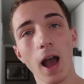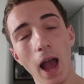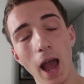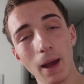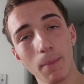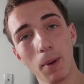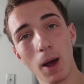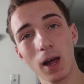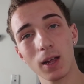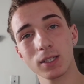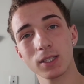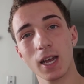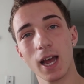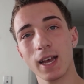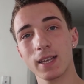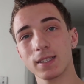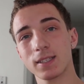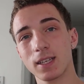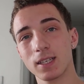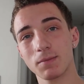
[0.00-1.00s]
I
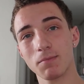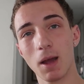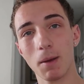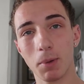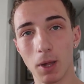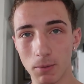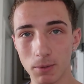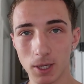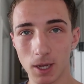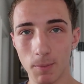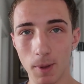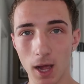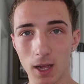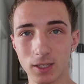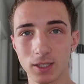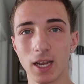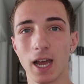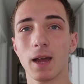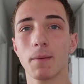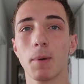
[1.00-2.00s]
apologize. This is my public apology.